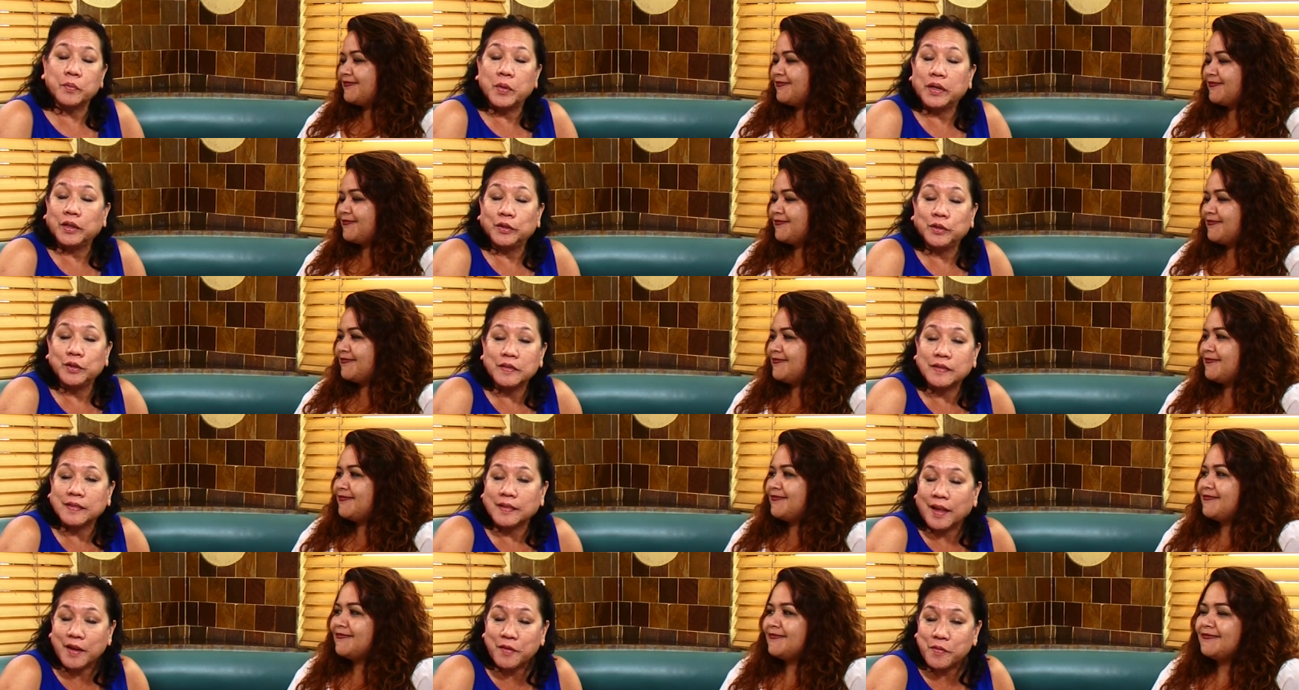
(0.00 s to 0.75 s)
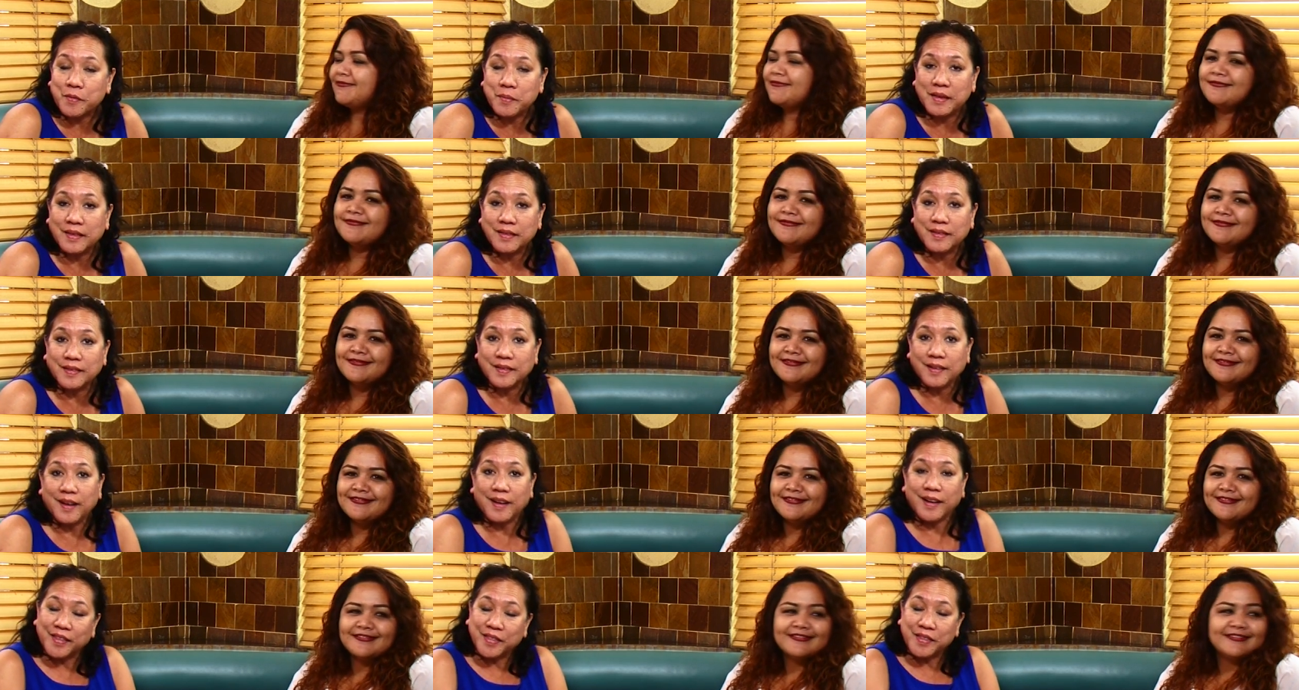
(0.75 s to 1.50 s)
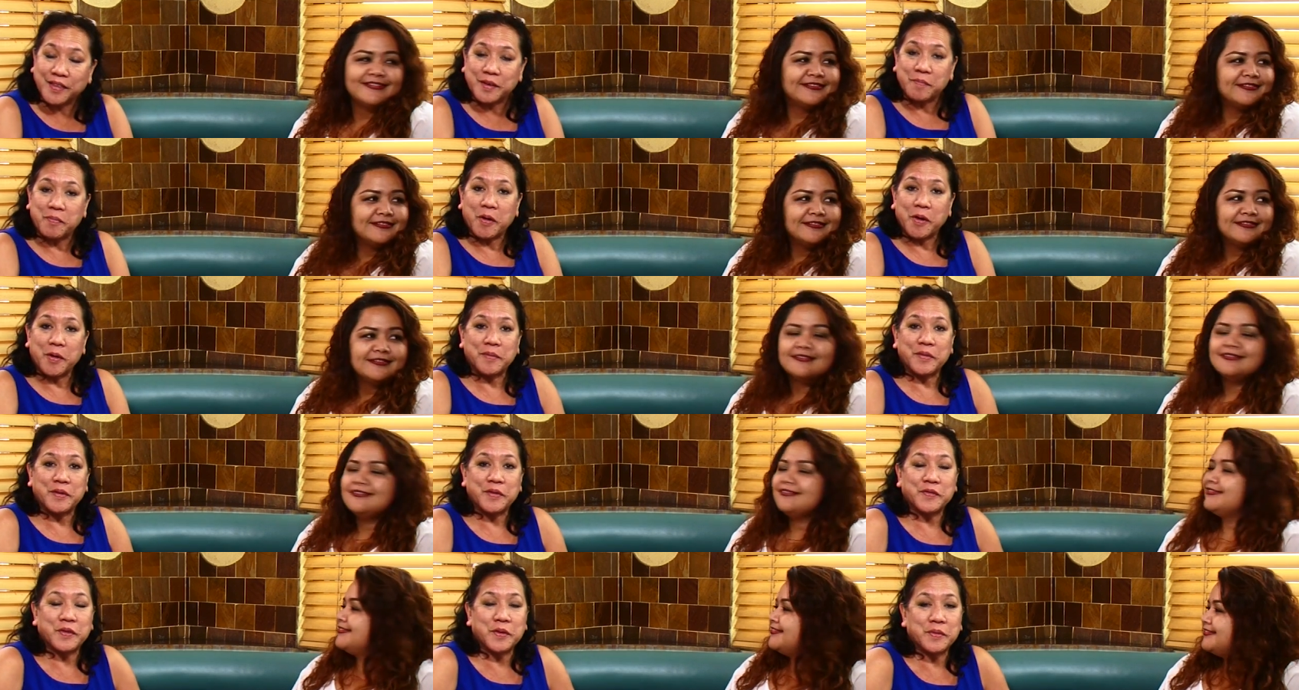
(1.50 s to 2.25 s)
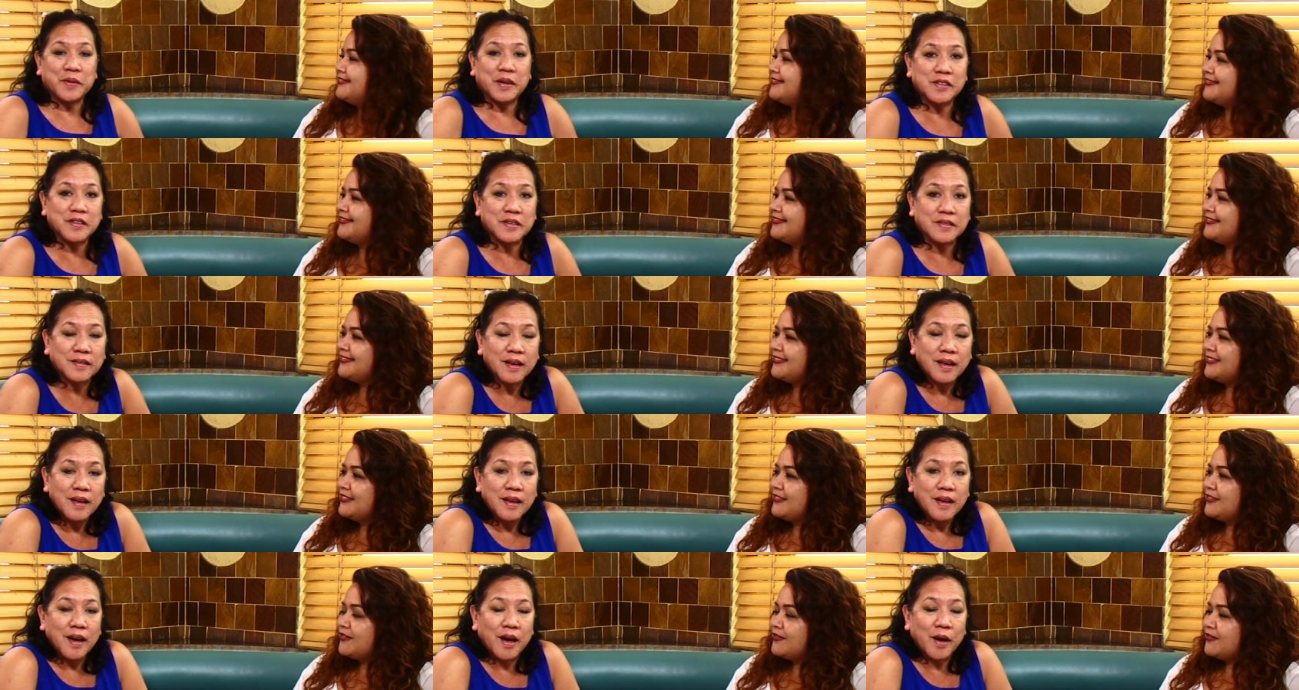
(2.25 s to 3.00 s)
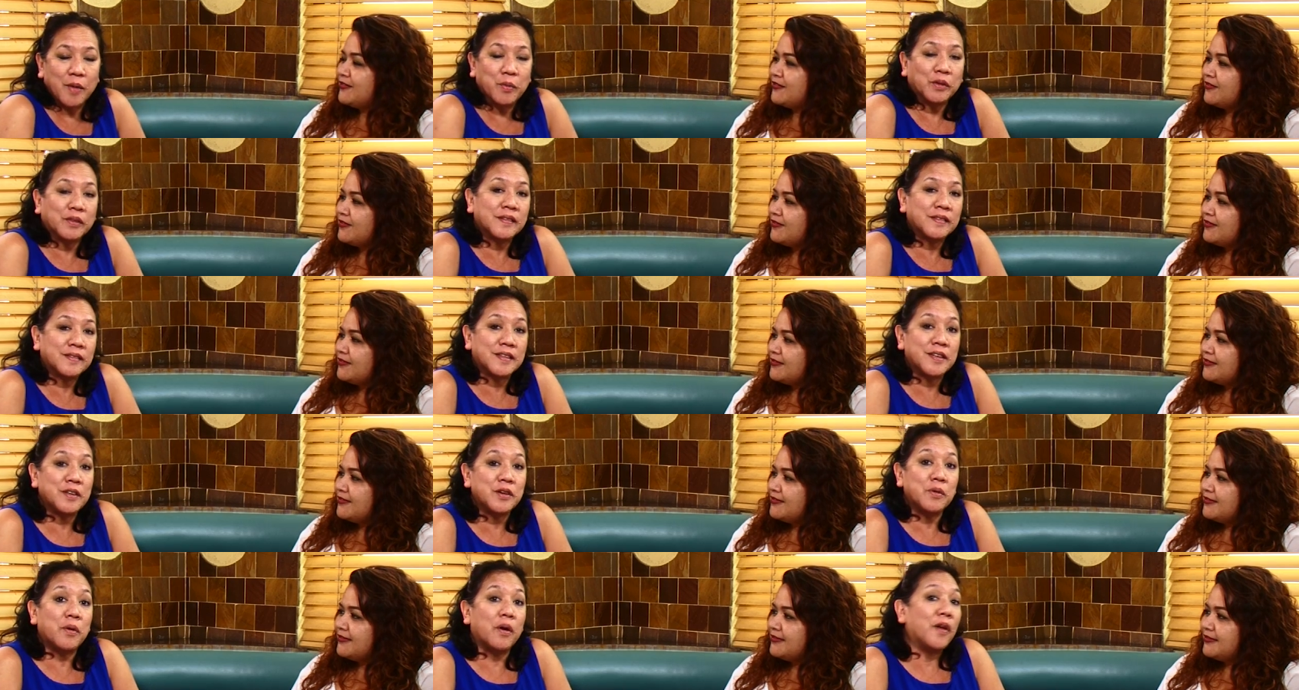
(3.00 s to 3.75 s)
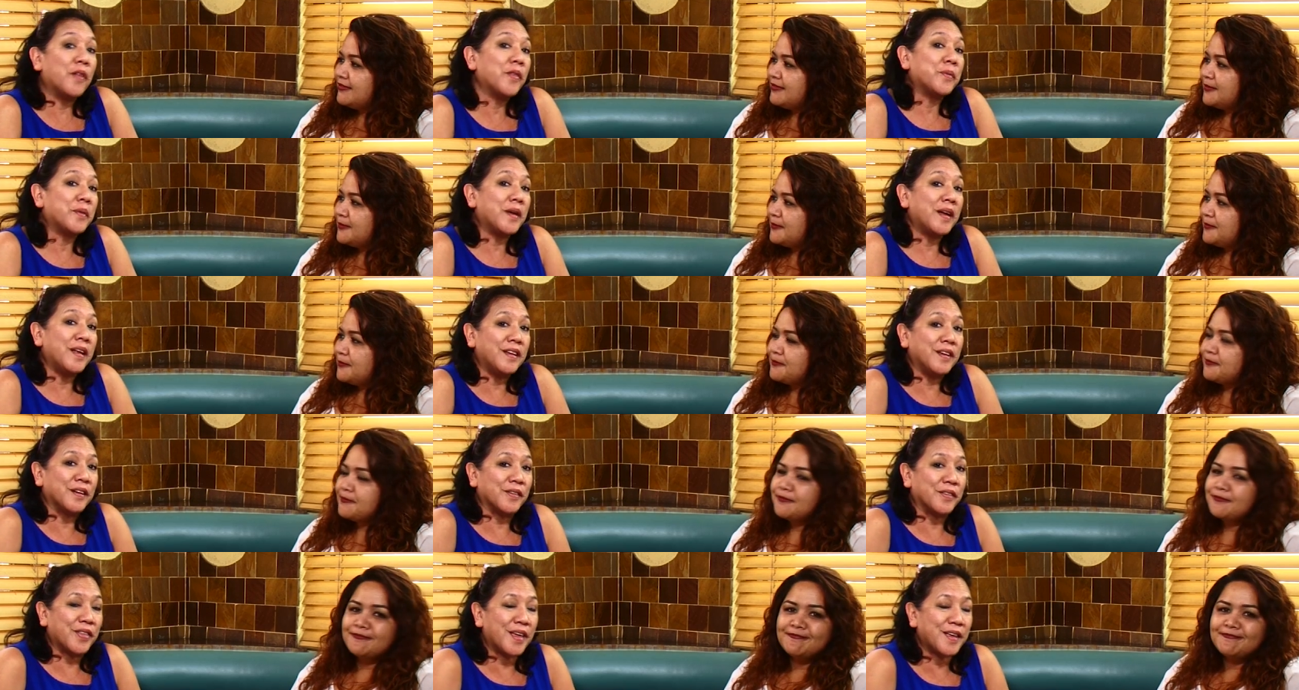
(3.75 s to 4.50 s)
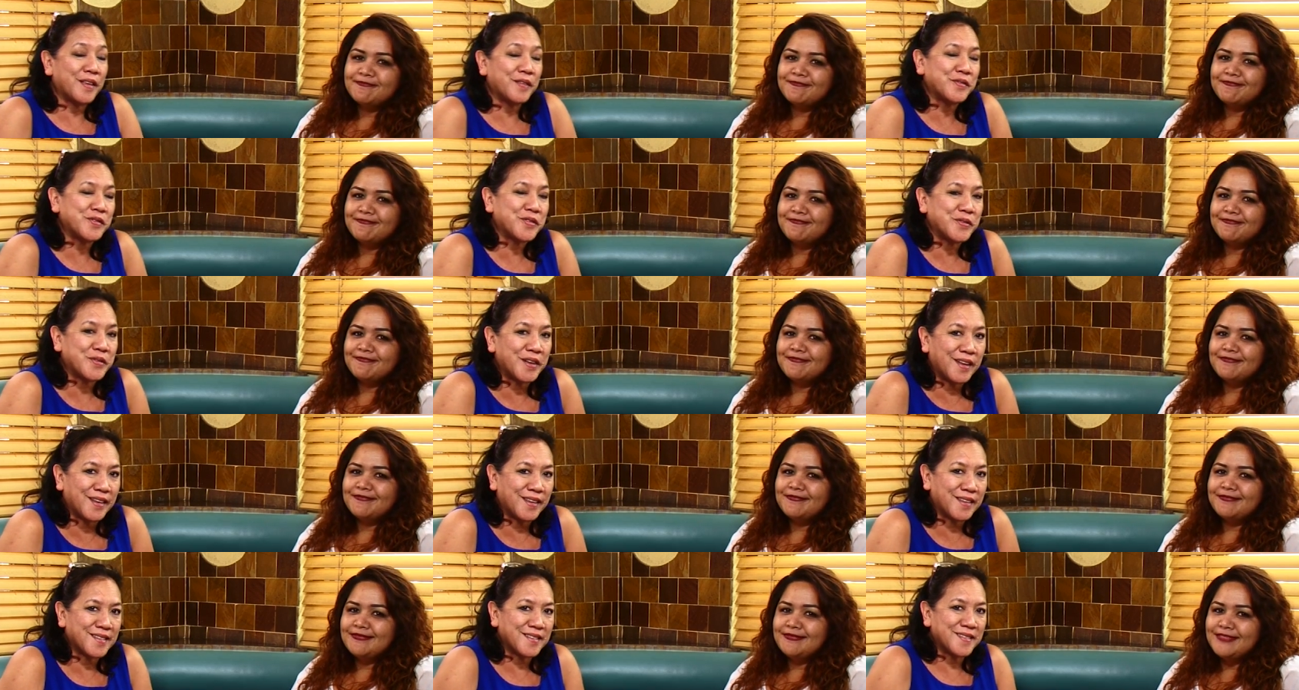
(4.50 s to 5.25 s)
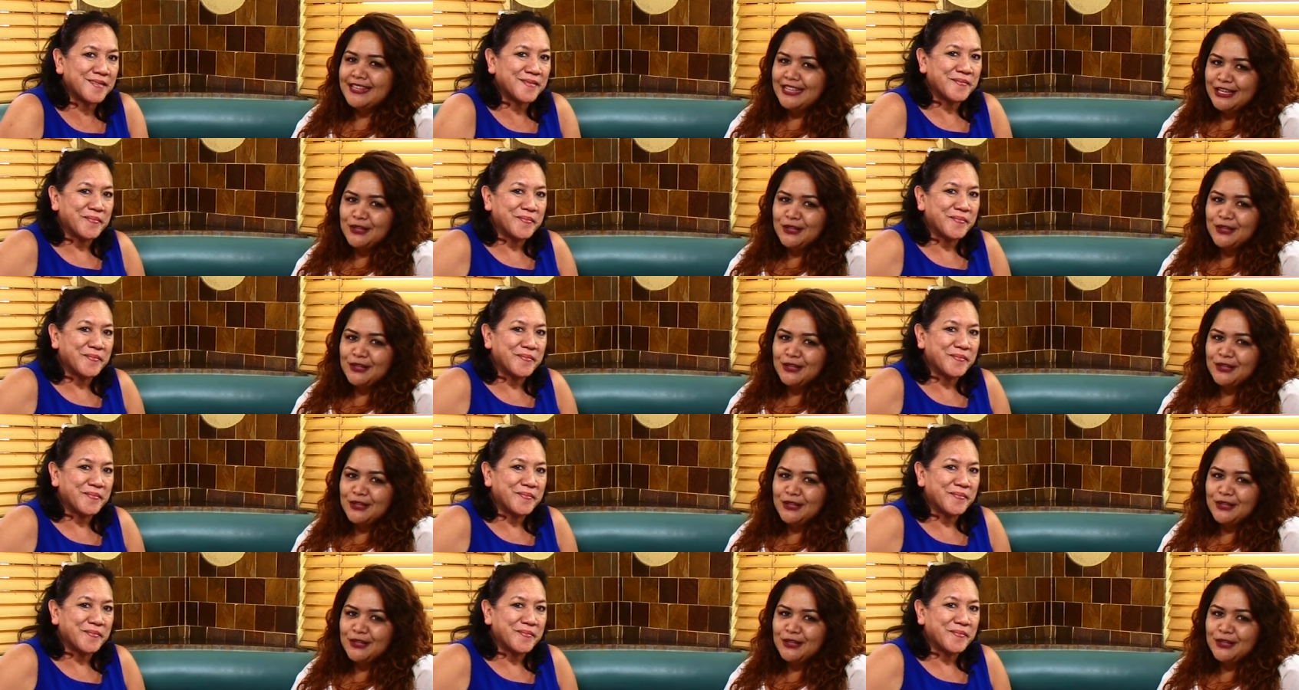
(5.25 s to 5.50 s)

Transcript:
Speaker 1: what it looks like from inside the Department of Corrections. Uh, we'll see you on the radio. Thanks for joining us.